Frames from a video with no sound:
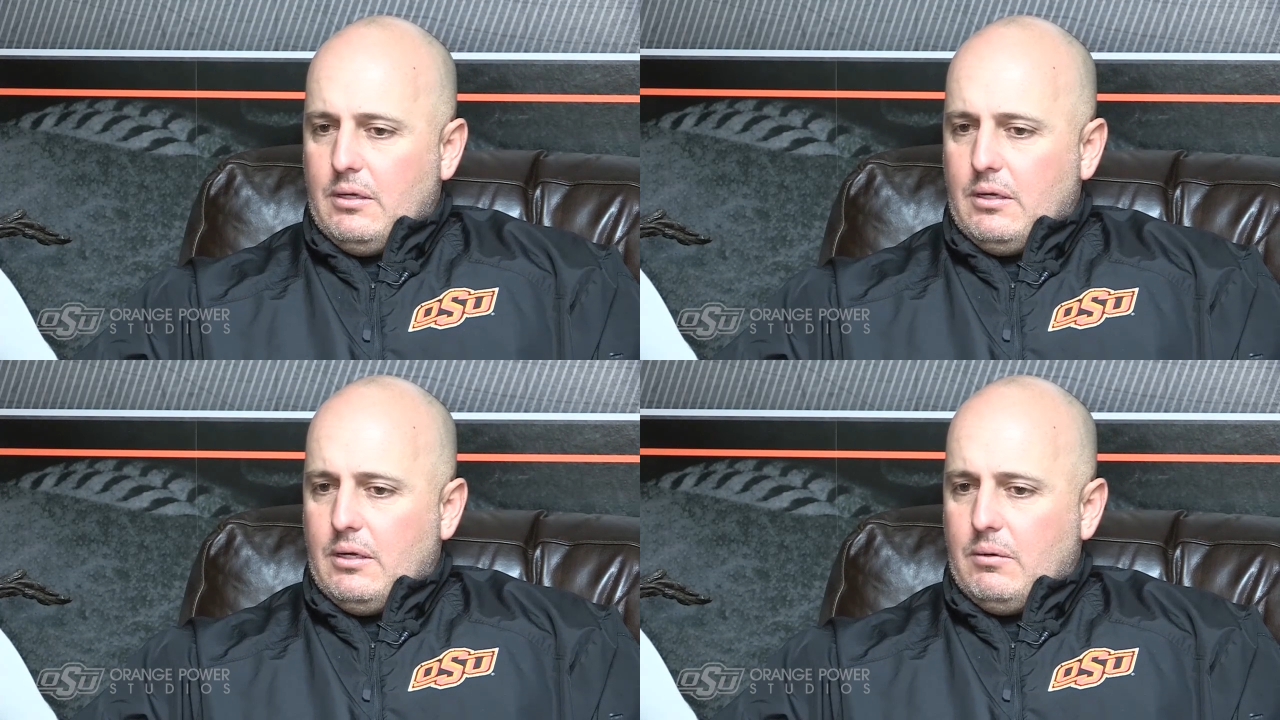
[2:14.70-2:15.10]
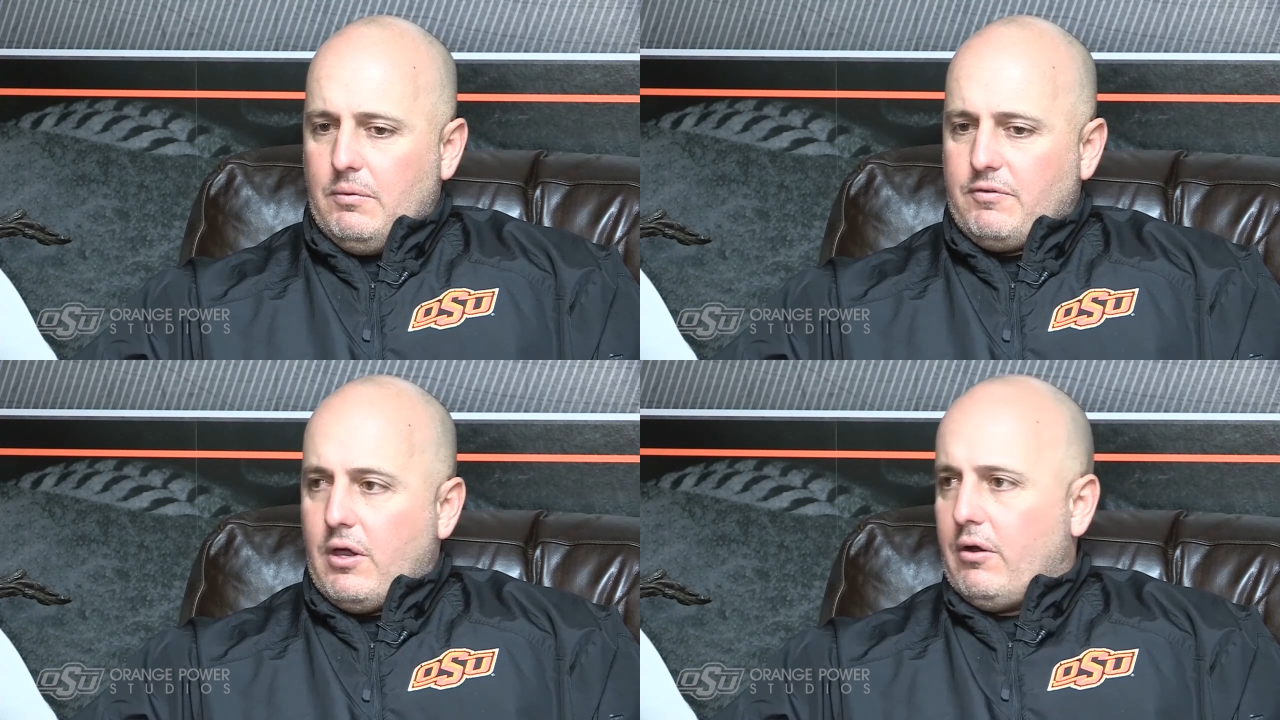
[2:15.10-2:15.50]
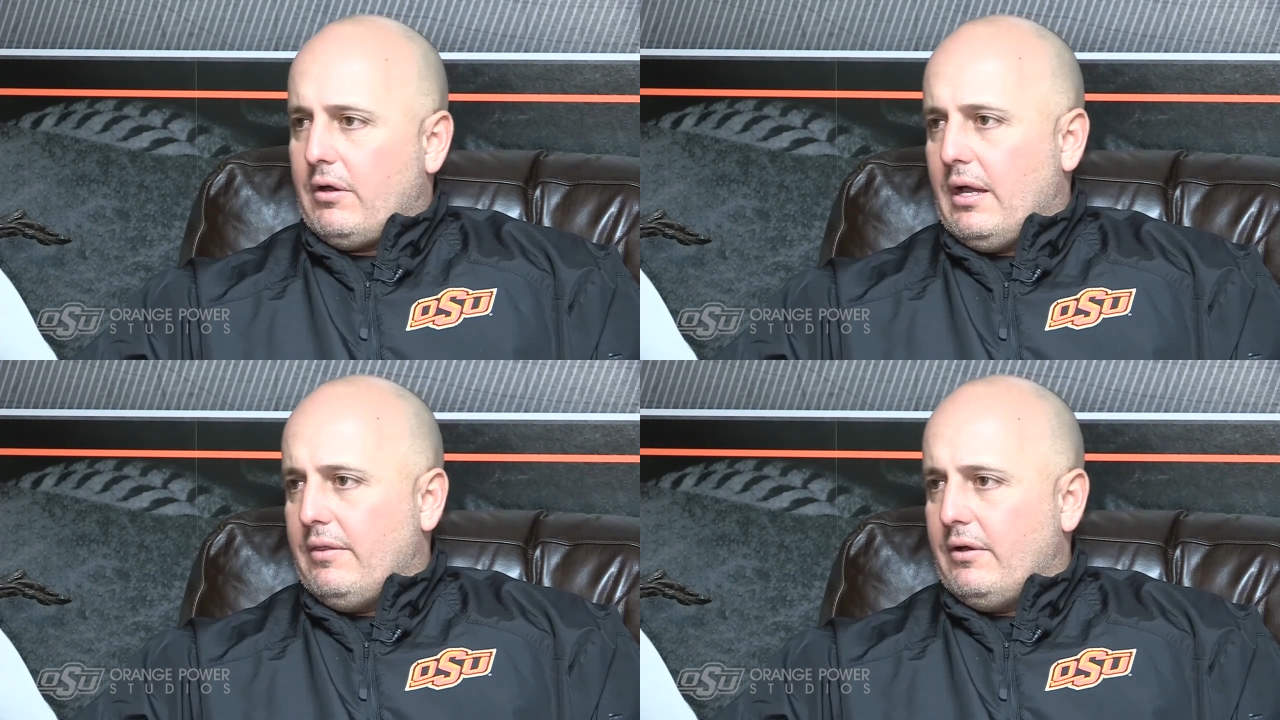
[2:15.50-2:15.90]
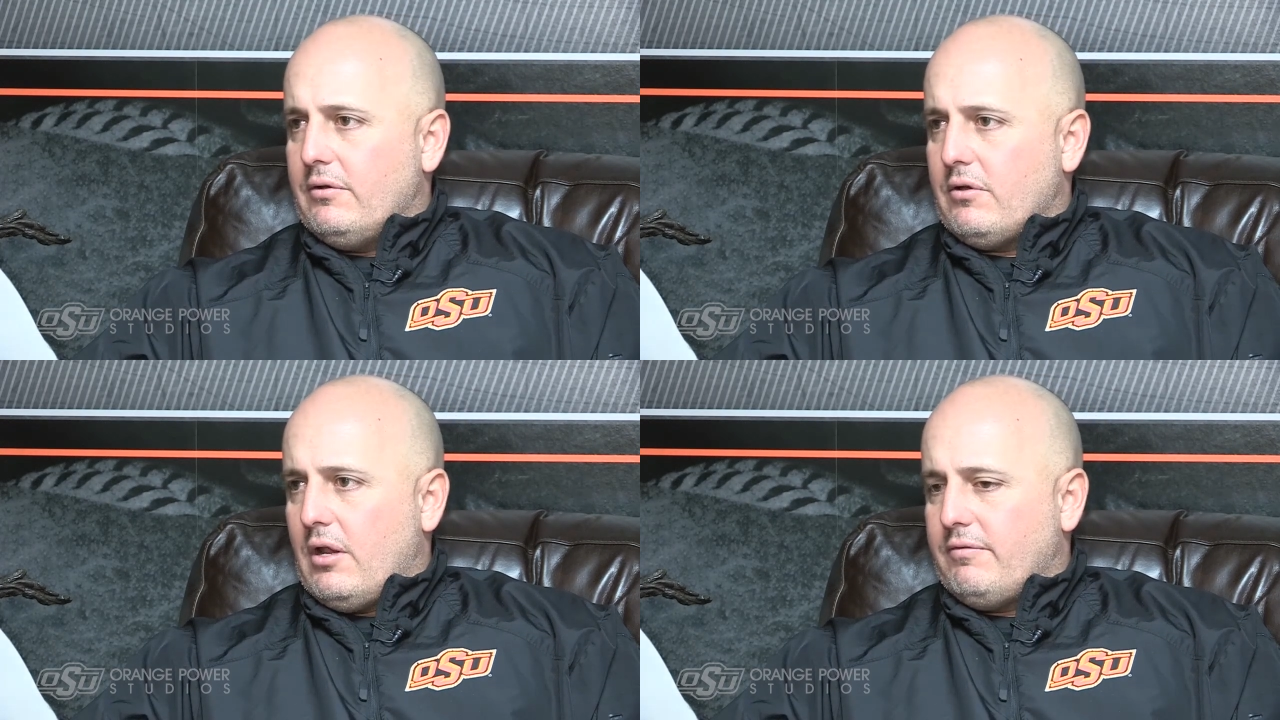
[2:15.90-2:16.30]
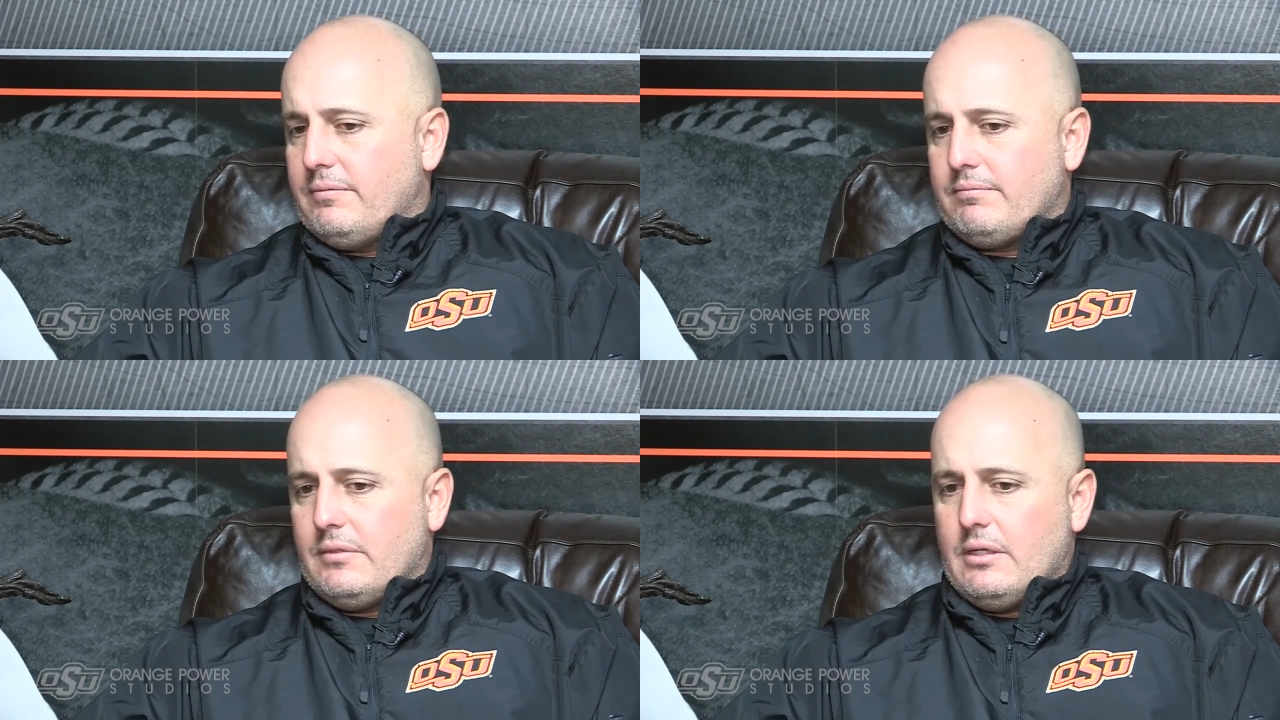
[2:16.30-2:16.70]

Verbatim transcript: uh, we've got our guy there in Donovan.